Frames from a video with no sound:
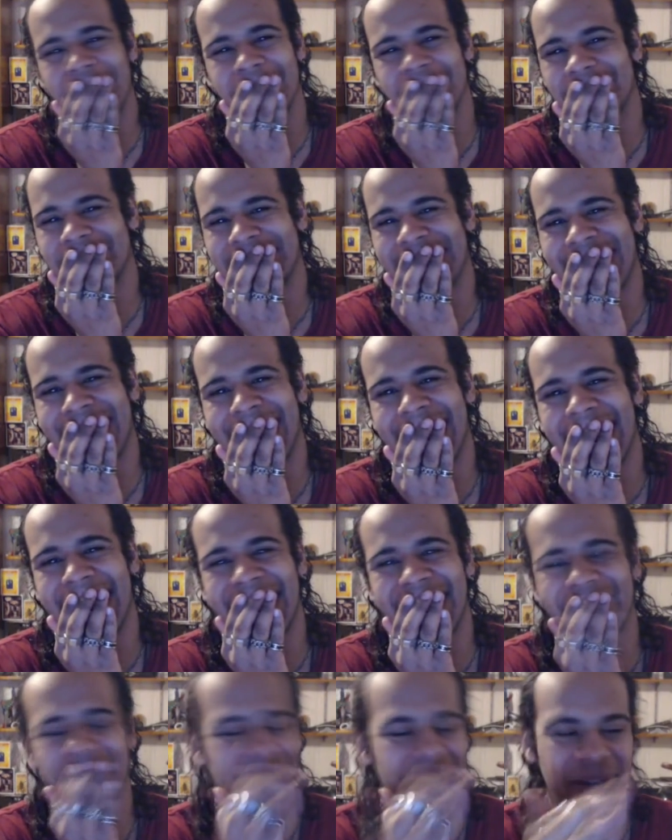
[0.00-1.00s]
die,
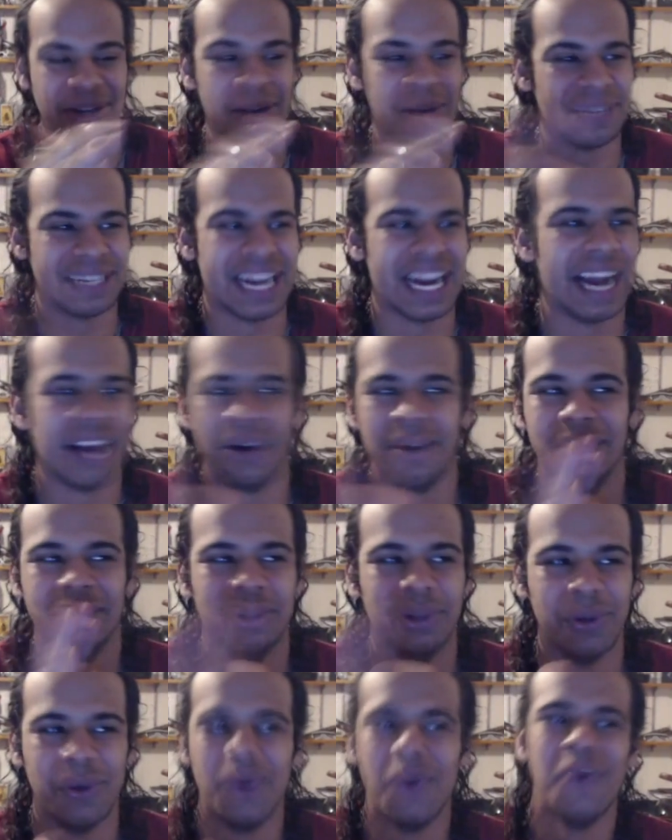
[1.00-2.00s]
or don't die, don't
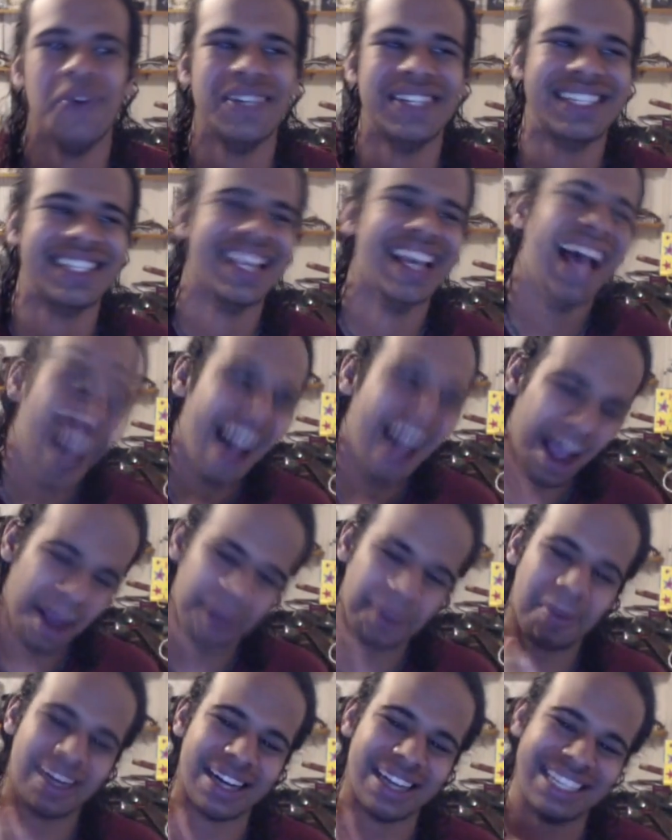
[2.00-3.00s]
lose. I
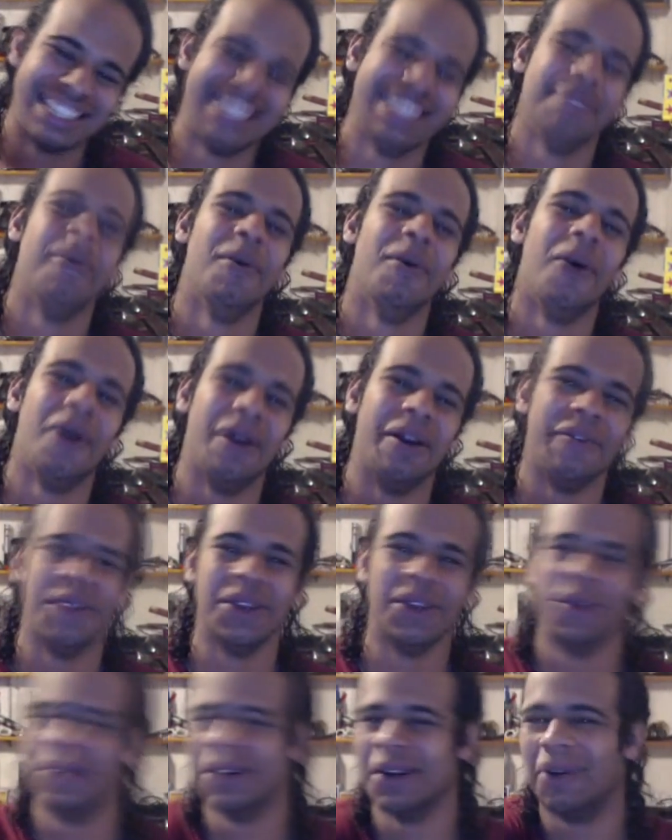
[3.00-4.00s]
want to see more of you.
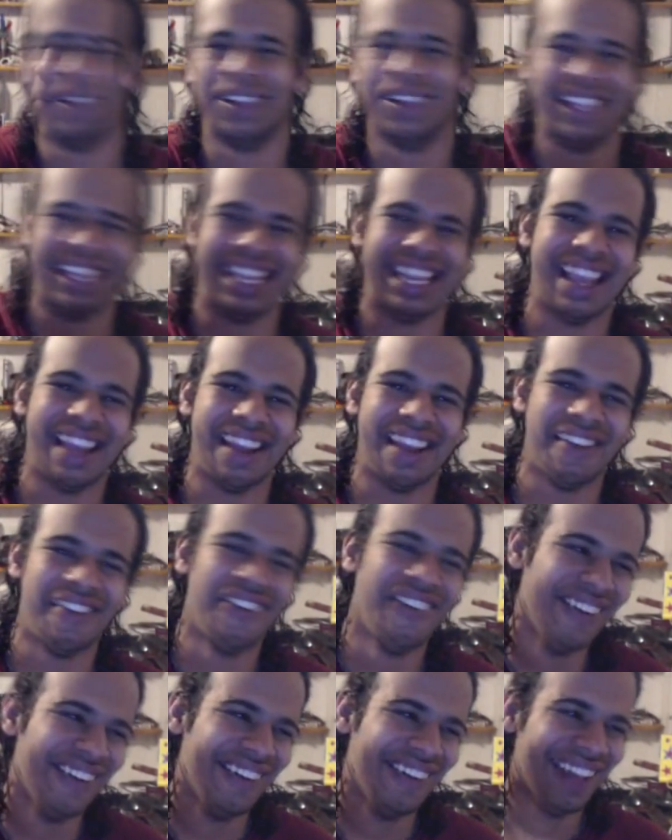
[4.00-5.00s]
Don't leave.
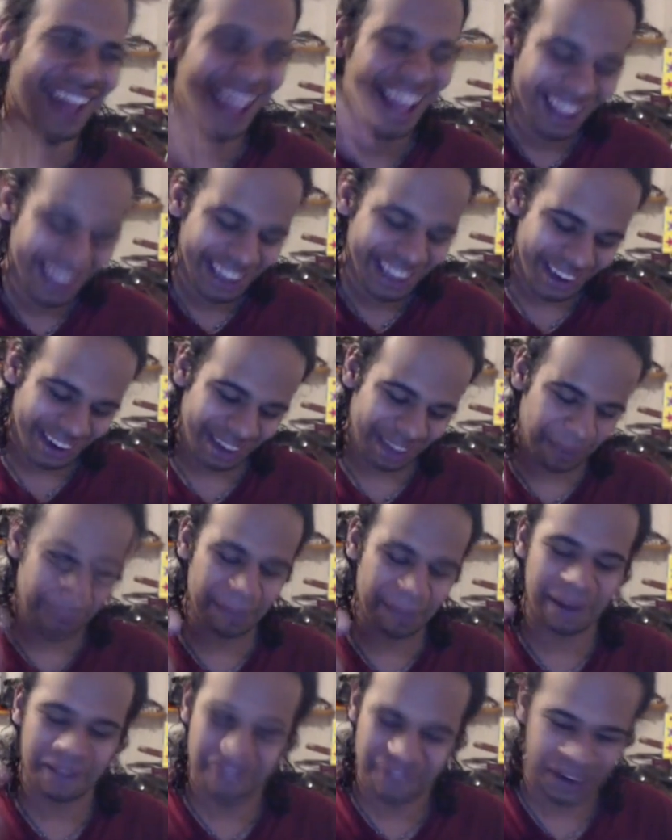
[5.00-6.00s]
You're, like, one of my
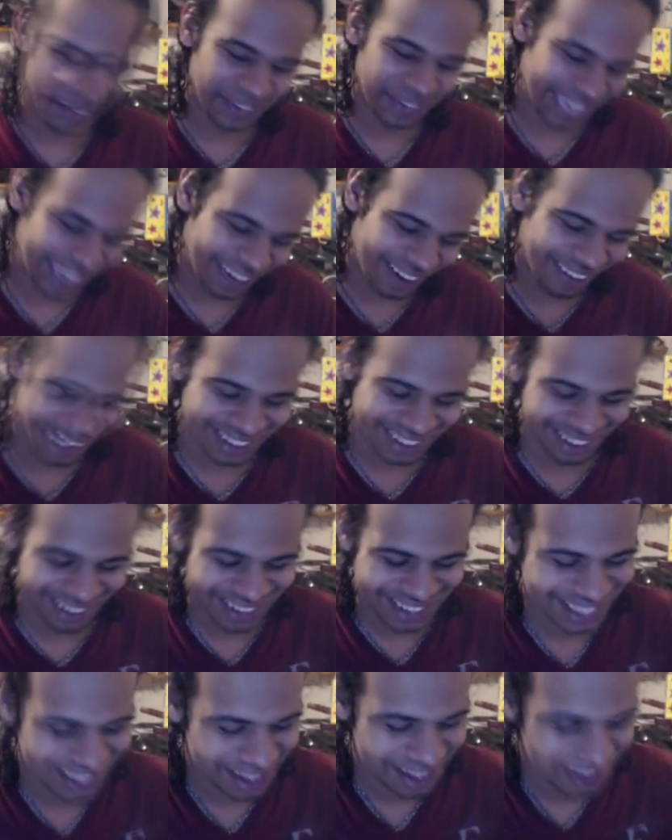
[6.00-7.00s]
favorite characters.